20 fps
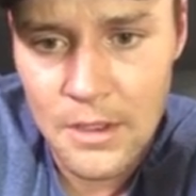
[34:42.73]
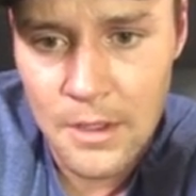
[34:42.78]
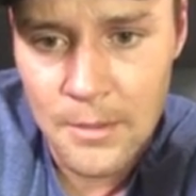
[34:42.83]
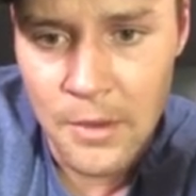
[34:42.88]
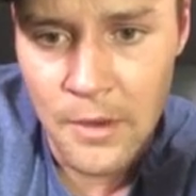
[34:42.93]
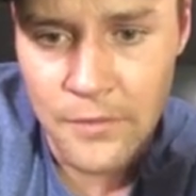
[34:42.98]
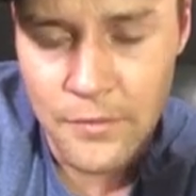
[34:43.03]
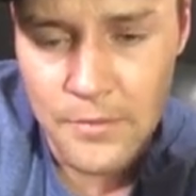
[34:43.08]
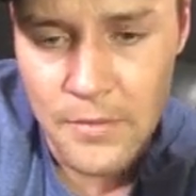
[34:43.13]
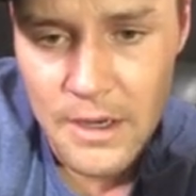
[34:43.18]

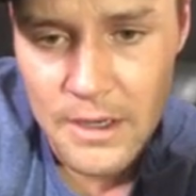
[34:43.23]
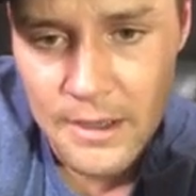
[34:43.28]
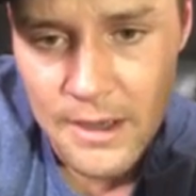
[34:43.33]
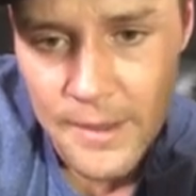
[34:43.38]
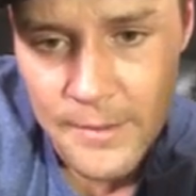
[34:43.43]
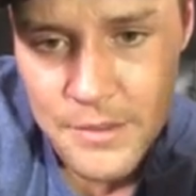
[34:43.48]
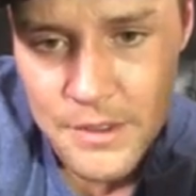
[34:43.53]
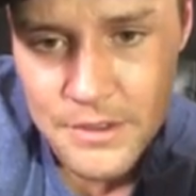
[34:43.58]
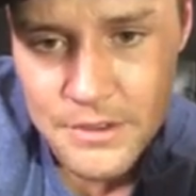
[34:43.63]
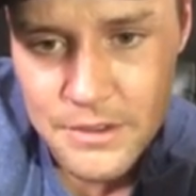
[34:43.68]
Apart from body
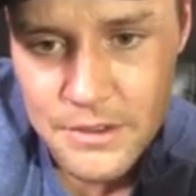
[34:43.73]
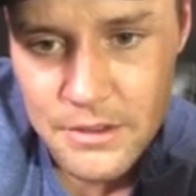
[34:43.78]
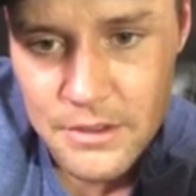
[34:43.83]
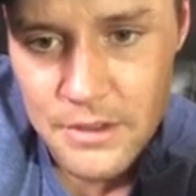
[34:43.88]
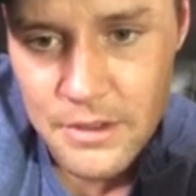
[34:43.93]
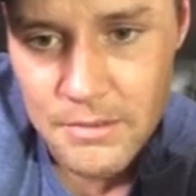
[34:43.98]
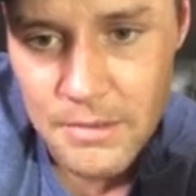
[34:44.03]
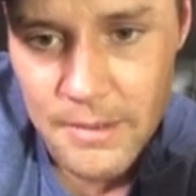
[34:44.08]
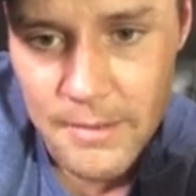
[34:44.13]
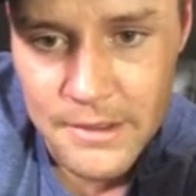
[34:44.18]

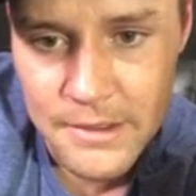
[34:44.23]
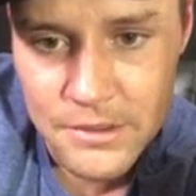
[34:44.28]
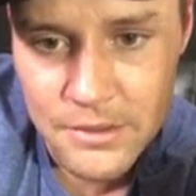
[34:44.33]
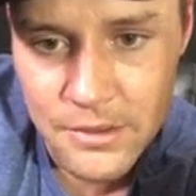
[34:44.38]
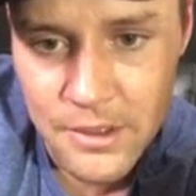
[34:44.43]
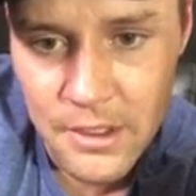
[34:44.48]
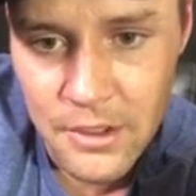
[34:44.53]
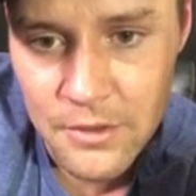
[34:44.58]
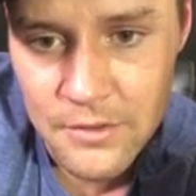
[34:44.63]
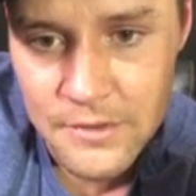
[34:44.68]
composition, my mental
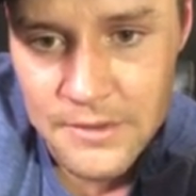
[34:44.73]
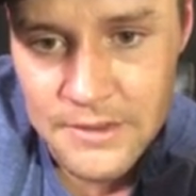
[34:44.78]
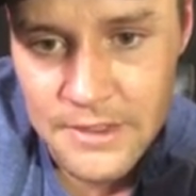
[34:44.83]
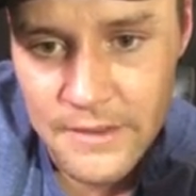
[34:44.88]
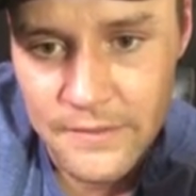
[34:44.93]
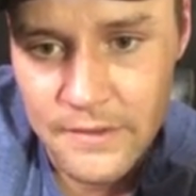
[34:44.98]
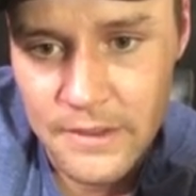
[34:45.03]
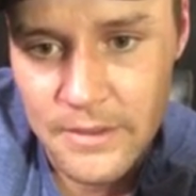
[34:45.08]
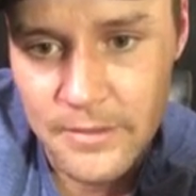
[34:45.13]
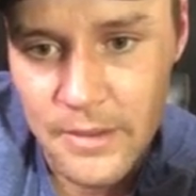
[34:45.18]
health
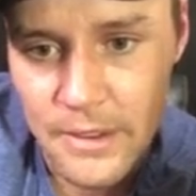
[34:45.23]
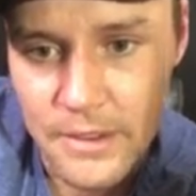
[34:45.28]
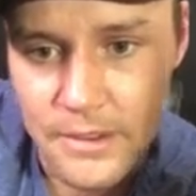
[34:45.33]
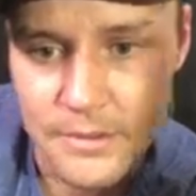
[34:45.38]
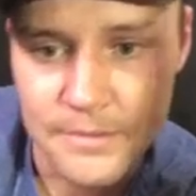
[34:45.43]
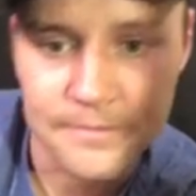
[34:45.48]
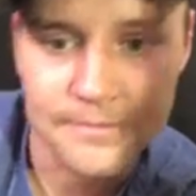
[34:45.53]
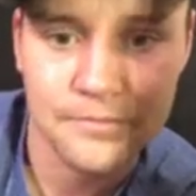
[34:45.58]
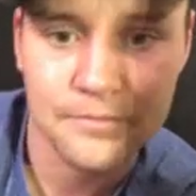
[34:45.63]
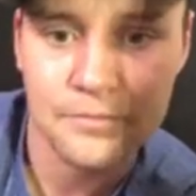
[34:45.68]
is definitely
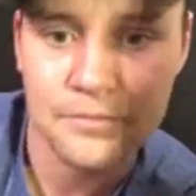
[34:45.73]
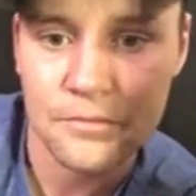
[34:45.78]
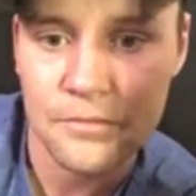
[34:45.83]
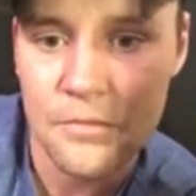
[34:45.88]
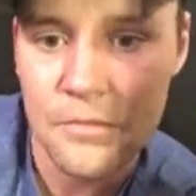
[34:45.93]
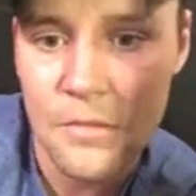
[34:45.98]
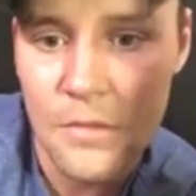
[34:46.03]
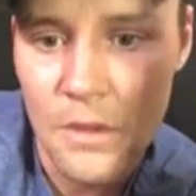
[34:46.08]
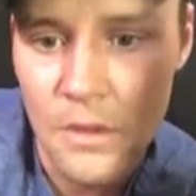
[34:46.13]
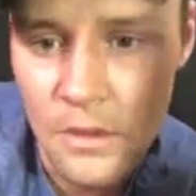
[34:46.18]
better.
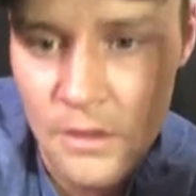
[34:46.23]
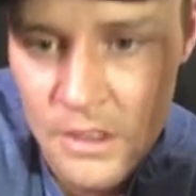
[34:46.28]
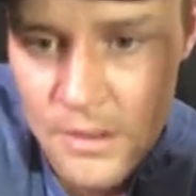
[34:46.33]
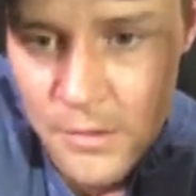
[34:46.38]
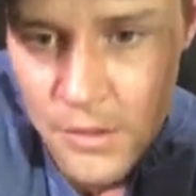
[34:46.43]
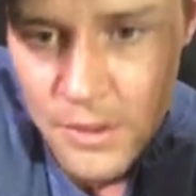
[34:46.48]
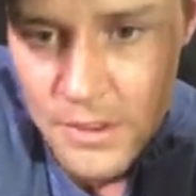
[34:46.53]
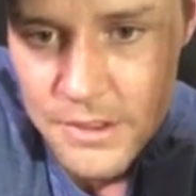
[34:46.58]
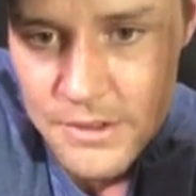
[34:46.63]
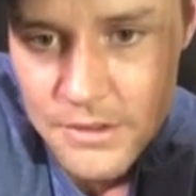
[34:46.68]

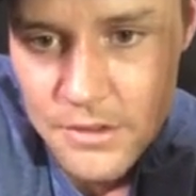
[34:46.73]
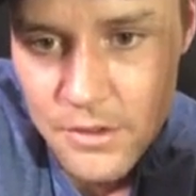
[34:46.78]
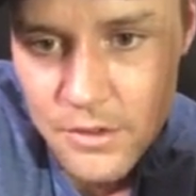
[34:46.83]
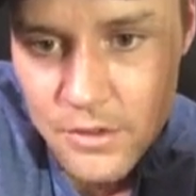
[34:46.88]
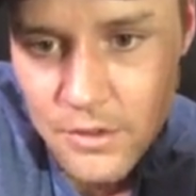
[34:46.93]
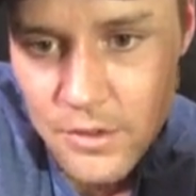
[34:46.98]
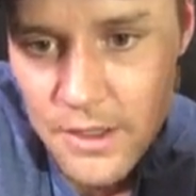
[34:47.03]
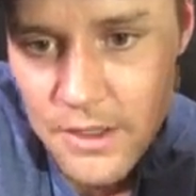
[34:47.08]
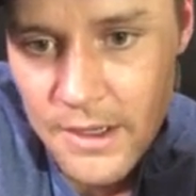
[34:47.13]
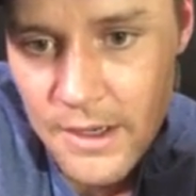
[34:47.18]
Community is so
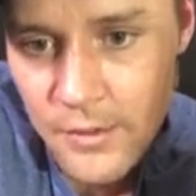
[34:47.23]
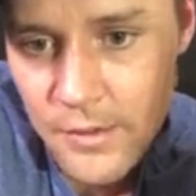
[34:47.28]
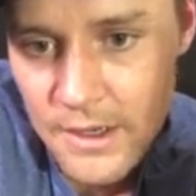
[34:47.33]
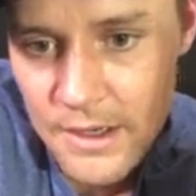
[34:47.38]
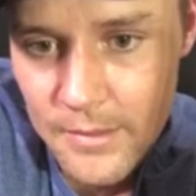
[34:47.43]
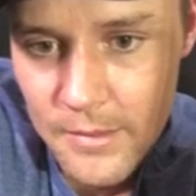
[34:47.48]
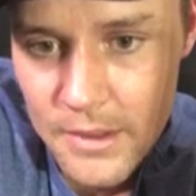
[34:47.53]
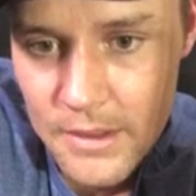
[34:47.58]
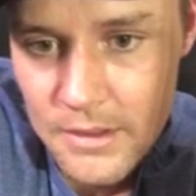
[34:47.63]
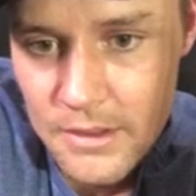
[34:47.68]
great. I
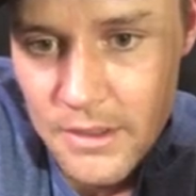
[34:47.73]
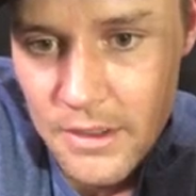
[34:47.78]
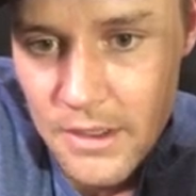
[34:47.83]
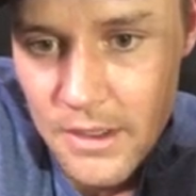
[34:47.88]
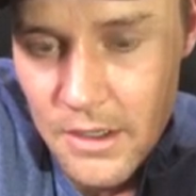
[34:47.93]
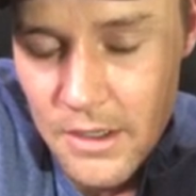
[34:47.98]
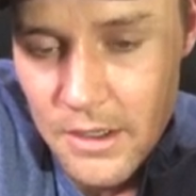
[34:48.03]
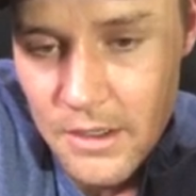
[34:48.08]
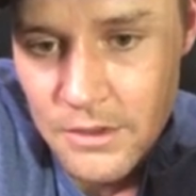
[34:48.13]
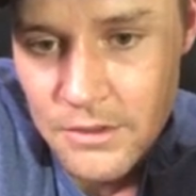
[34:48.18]
recommend
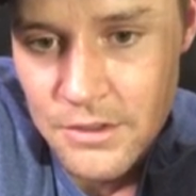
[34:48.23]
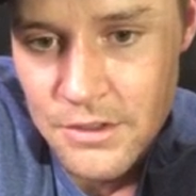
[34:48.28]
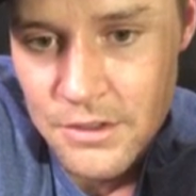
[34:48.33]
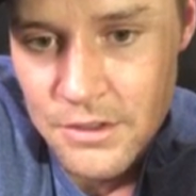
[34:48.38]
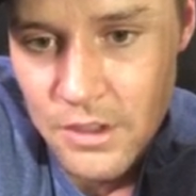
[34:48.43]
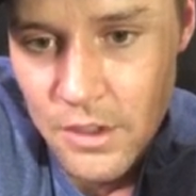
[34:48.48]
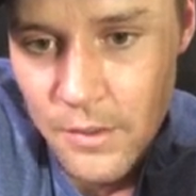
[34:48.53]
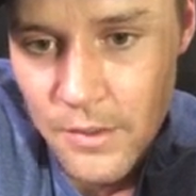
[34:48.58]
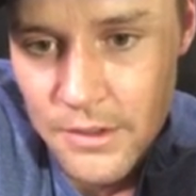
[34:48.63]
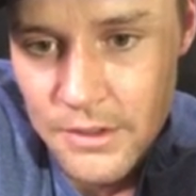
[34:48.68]
just
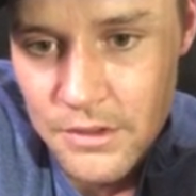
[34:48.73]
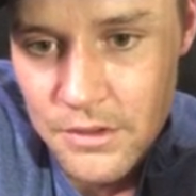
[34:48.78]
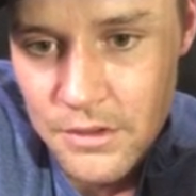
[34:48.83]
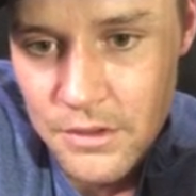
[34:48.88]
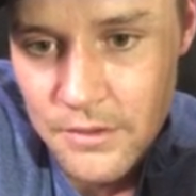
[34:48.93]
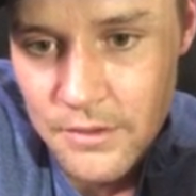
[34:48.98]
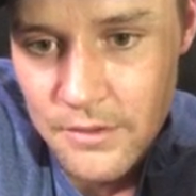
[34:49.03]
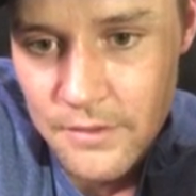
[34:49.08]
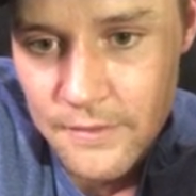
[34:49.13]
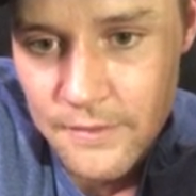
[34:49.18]
going to
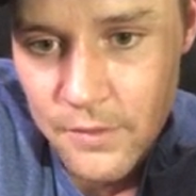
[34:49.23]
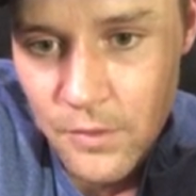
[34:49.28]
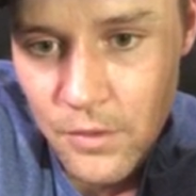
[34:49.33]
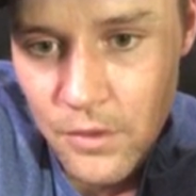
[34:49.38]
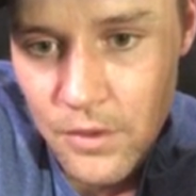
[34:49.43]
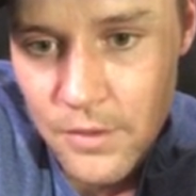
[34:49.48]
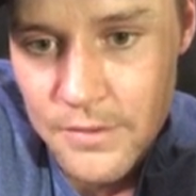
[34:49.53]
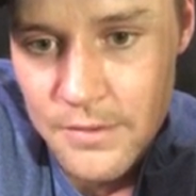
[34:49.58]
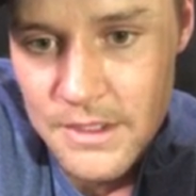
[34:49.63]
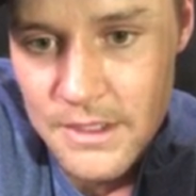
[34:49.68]
the
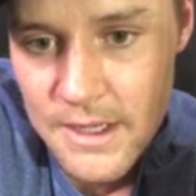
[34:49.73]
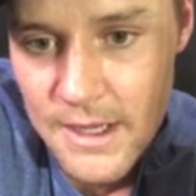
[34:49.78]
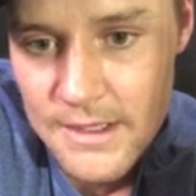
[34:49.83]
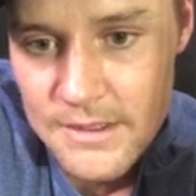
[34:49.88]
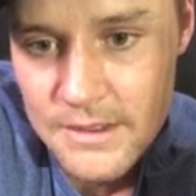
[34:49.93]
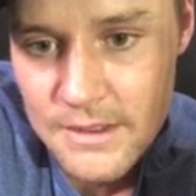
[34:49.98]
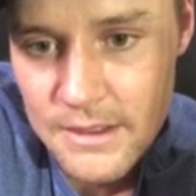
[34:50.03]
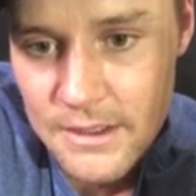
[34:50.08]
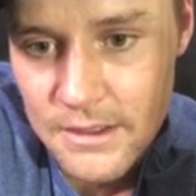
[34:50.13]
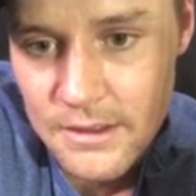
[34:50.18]
forums and
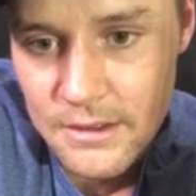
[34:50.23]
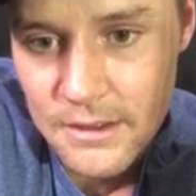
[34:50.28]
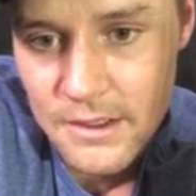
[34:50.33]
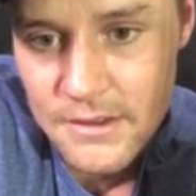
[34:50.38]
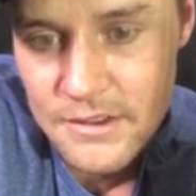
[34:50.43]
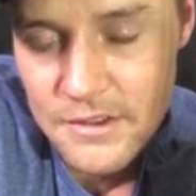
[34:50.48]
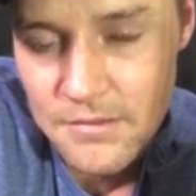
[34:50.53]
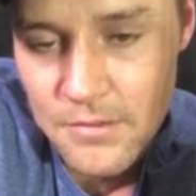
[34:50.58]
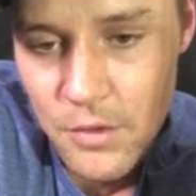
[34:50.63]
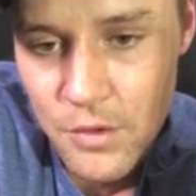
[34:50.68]
asking,
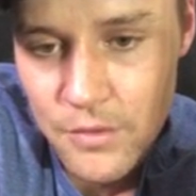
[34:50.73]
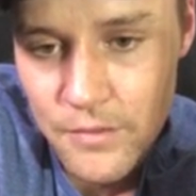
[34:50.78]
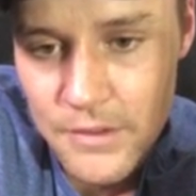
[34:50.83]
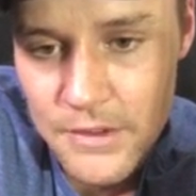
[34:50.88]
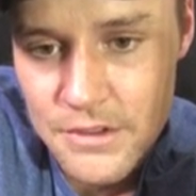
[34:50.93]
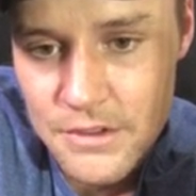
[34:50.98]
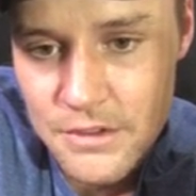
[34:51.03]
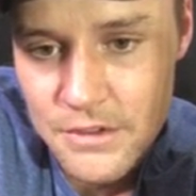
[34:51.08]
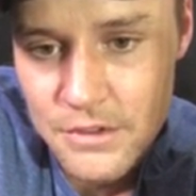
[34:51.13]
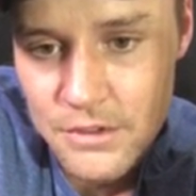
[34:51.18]
lots of
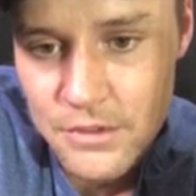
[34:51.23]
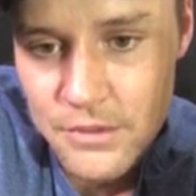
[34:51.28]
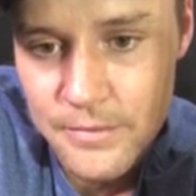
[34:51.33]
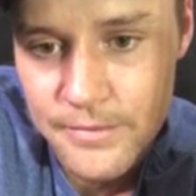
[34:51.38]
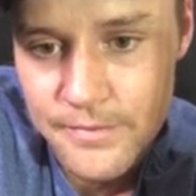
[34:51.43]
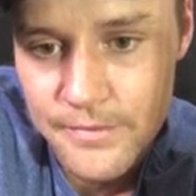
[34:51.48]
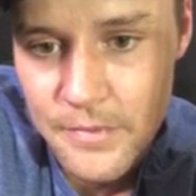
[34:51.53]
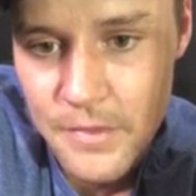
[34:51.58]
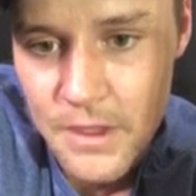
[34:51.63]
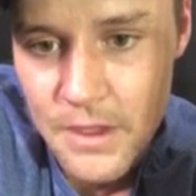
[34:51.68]
motivation
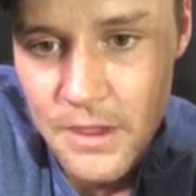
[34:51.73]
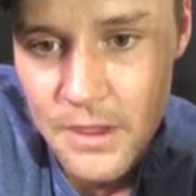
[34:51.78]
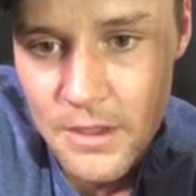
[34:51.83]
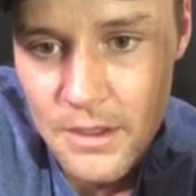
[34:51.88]
too.